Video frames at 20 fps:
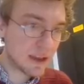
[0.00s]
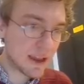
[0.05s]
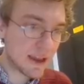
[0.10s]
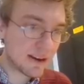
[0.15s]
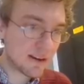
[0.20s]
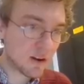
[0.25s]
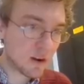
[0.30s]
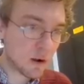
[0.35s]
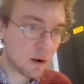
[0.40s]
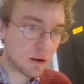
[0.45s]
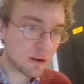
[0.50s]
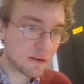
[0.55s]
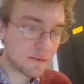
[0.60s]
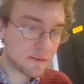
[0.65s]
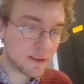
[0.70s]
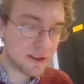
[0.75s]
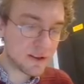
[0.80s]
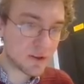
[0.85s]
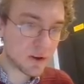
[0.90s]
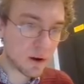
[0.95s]
and all
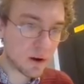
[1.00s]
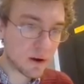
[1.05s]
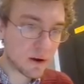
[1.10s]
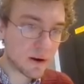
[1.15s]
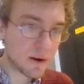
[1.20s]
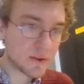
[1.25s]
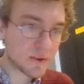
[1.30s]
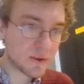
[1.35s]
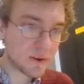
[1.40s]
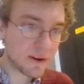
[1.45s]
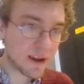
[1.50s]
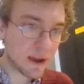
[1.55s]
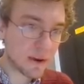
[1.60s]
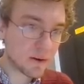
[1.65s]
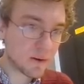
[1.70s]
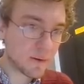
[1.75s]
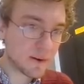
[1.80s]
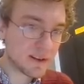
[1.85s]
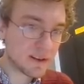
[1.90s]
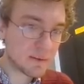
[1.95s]
of these r's are now
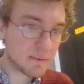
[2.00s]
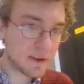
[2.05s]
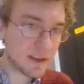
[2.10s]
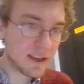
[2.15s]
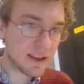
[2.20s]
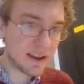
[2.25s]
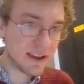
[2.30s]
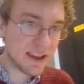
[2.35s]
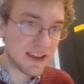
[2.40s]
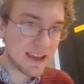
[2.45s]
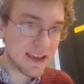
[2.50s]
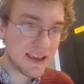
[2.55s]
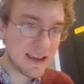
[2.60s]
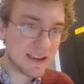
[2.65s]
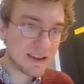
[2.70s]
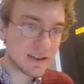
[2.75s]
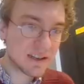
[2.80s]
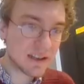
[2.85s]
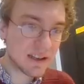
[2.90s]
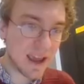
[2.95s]
going to be
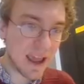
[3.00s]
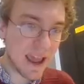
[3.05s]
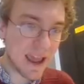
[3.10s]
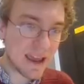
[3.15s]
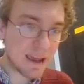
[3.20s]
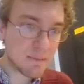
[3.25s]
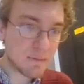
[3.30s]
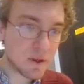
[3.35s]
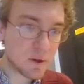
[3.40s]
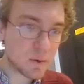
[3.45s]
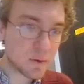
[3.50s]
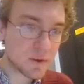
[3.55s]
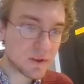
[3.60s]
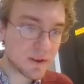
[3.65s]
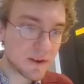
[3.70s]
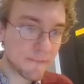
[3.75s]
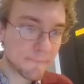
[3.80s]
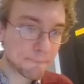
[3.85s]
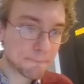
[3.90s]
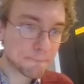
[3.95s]
e to the a
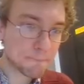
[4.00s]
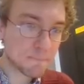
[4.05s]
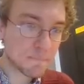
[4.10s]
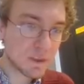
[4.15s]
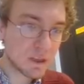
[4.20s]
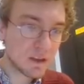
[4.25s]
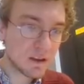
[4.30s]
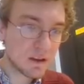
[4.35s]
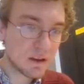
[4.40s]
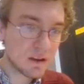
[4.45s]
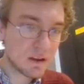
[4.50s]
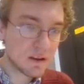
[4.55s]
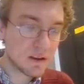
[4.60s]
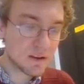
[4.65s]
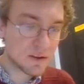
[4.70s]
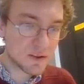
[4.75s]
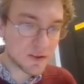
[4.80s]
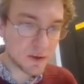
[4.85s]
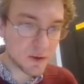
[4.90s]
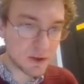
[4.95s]
mu's.
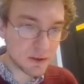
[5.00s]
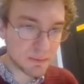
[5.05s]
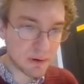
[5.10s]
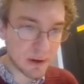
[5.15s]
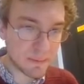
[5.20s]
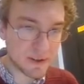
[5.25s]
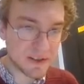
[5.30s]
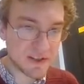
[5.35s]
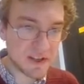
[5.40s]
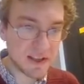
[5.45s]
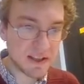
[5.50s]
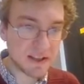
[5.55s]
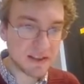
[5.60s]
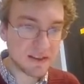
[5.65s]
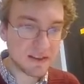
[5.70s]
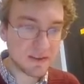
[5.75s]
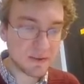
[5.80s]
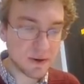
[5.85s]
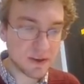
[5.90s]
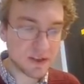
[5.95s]
So you could probably see that
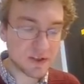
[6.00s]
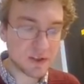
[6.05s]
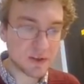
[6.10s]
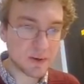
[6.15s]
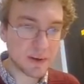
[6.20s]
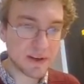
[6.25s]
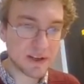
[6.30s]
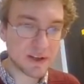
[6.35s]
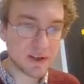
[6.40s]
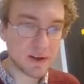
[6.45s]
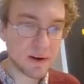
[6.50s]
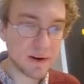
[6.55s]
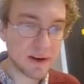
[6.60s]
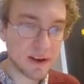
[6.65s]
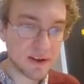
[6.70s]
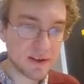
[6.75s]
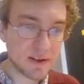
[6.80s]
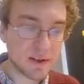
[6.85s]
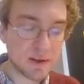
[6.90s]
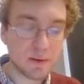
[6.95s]
it's just going to turn
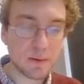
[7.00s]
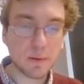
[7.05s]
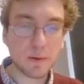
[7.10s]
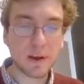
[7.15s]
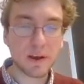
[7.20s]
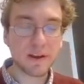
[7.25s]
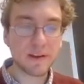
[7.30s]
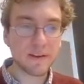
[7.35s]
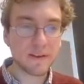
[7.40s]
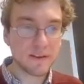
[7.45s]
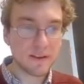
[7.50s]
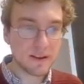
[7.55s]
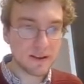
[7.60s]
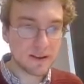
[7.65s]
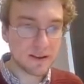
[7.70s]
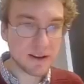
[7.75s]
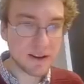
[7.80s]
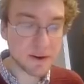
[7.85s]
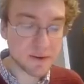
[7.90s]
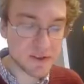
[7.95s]
into
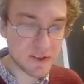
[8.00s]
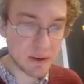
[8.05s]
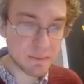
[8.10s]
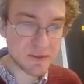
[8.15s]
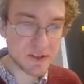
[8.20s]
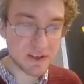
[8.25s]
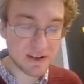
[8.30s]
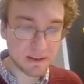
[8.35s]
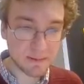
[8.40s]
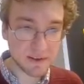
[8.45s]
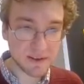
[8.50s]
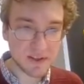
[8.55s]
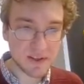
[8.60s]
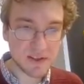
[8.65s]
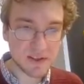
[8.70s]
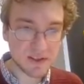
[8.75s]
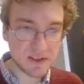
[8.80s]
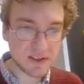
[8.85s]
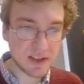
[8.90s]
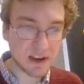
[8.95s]
sums and
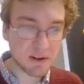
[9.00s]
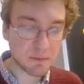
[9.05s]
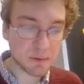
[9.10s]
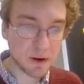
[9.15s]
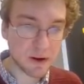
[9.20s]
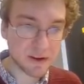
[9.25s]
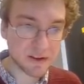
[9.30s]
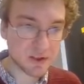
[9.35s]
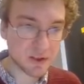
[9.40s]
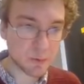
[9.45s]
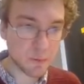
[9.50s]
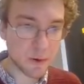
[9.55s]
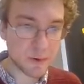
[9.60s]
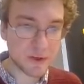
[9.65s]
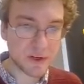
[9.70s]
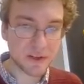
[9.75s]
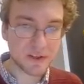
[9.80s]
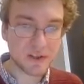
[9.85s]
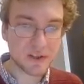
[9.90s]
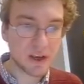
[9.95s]
differences instead of products and
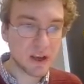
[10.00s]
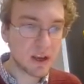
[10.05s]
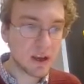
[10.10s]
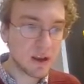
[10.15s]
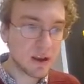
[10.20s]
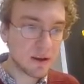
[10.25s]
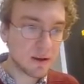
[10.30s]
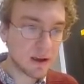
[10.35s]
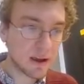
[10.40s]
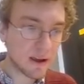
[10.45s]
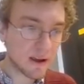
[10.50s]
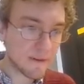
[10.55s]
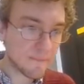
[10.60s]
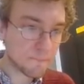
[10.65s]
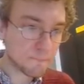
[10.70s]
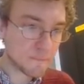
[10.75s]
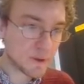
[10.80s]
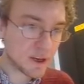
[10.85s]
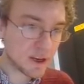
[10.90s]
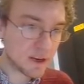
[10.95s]
quotients.
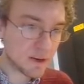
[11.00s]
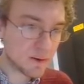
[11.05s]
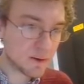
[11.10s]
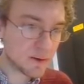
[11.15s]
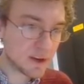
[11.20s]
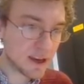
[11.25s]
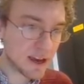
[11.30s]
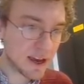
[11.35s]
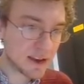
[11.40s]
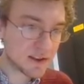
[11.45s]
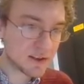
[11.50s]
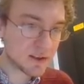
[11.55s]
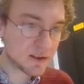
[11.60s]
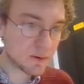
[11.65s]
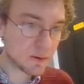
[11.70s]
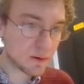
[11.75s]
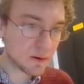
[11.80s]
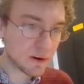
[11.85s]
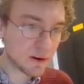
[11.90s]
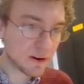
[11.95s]
Can you guess
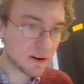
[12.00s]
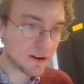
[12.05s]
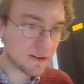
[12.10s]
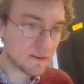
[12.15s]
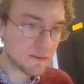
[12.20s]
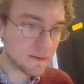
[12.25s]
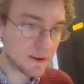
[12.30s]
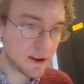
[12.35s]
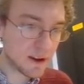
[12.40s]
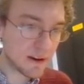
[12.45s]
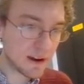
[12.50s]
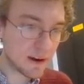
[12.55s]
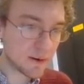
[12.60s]
or figure